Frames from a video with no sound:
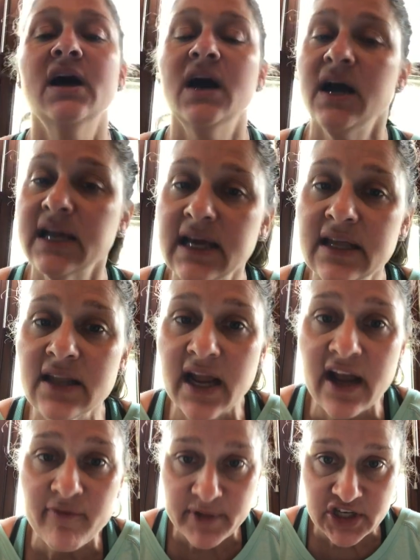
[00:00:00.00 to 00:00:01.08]
Again, like
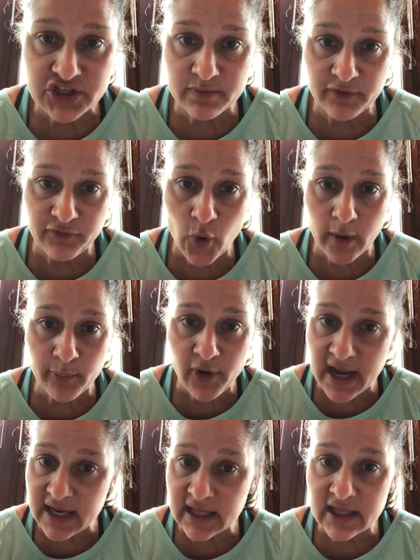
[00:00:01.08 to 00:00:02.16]
I've mentioned before,
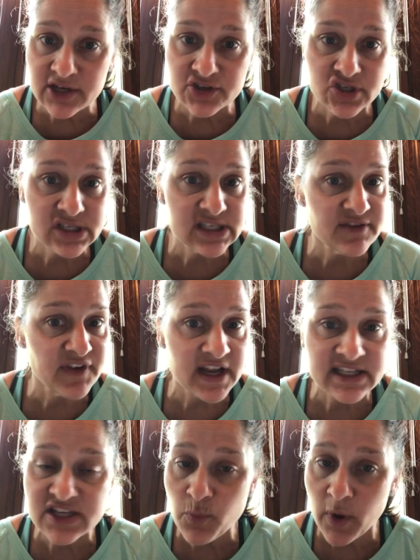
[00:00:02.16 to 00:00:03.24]
predicate is just a
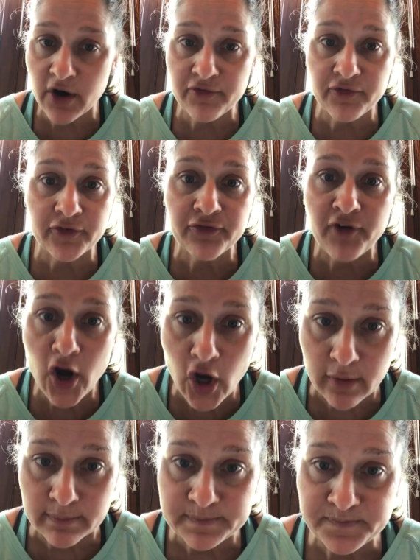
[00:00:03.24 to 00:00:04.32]
fancy word for verb.